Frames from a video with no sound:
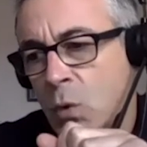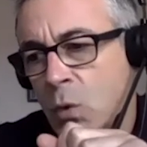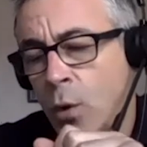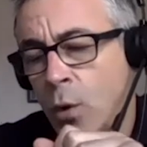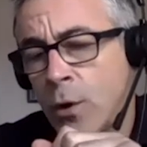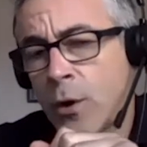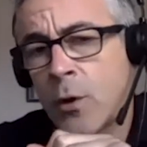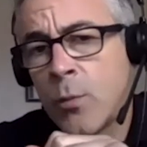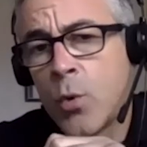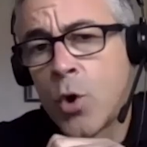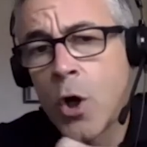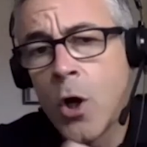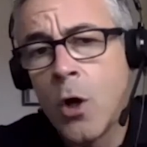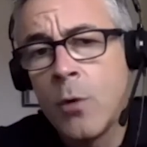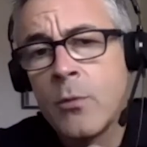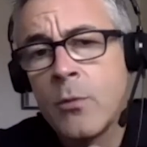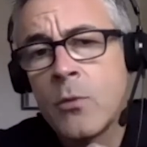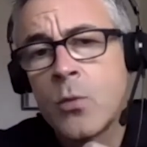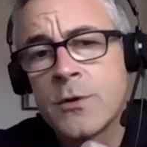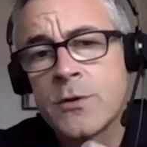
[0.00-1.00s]
one of the more
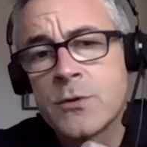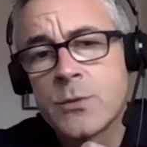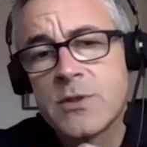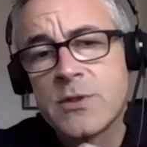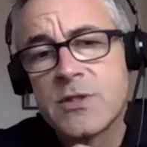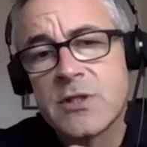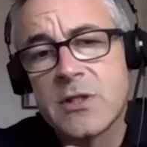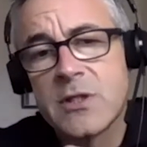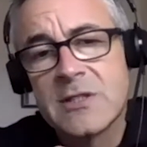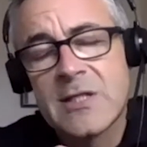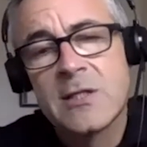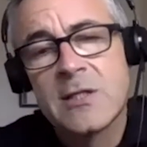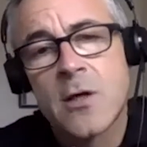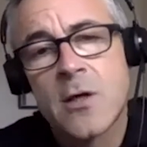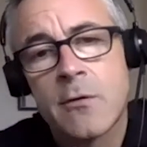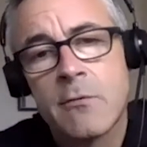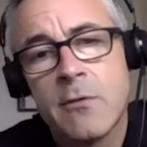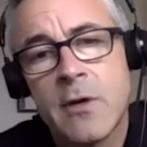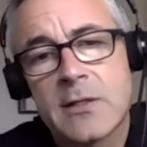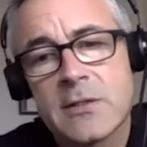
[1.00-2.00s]
common ones we see is
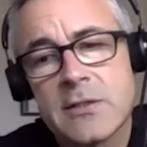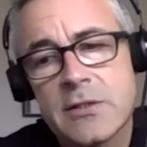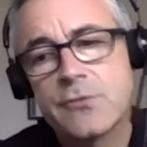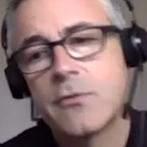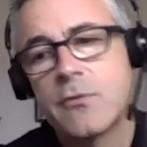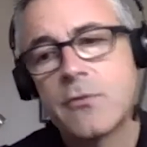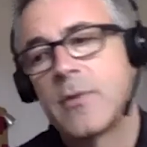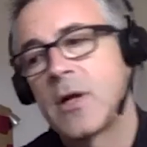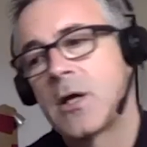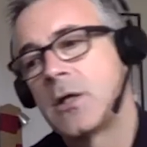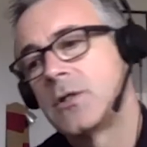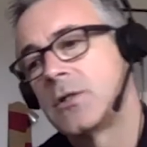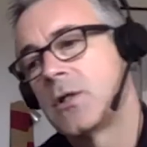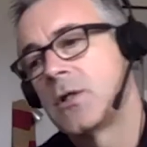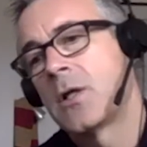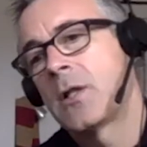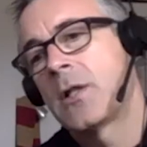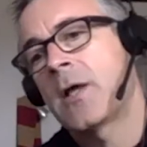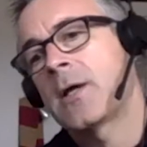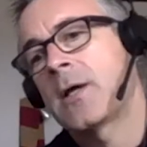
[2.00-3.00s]
indirect
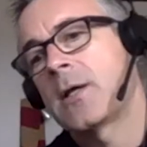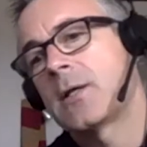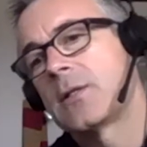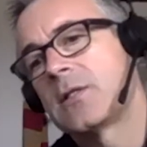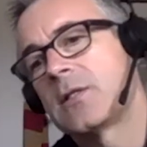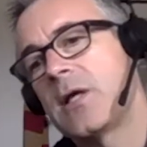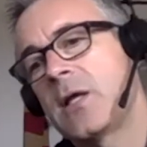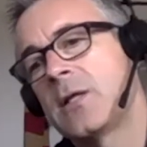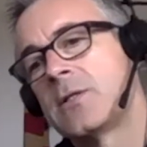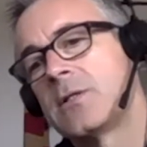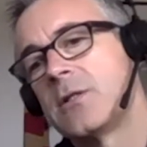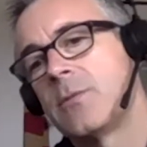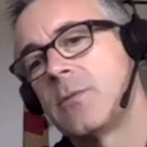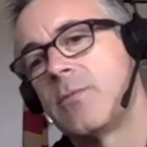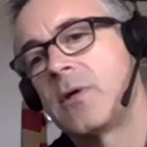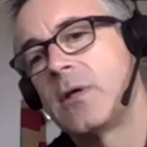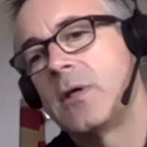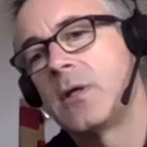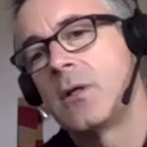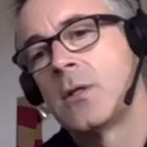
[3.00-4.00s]
discrimination, and that tends to
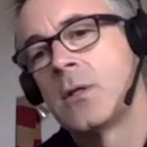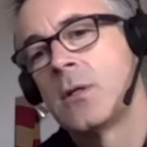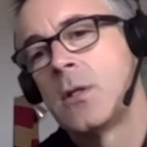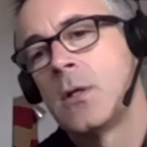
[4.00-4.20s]
be